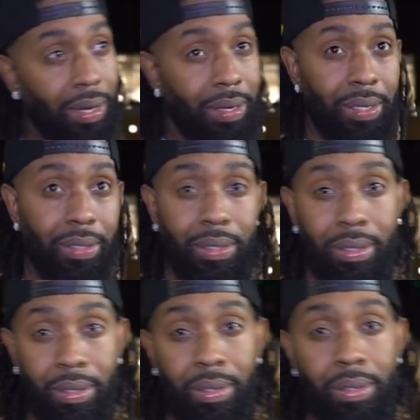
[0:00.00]

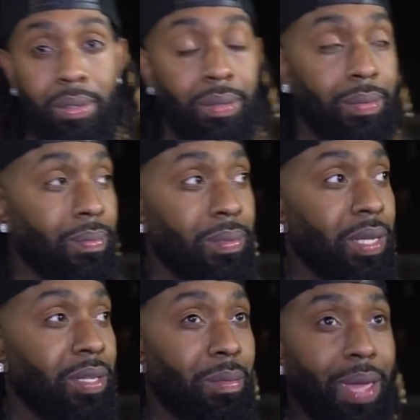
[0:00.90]
It
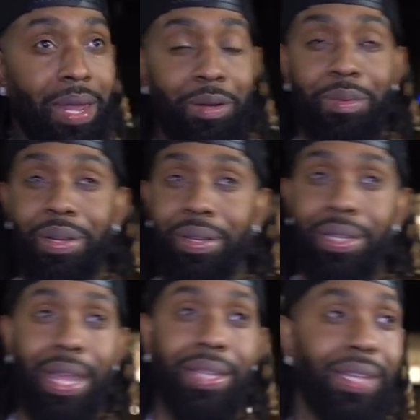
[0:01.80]
doesn't matter, bro.
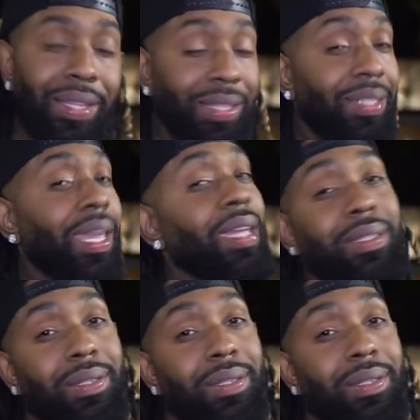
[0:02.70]
Like, nothing's changing.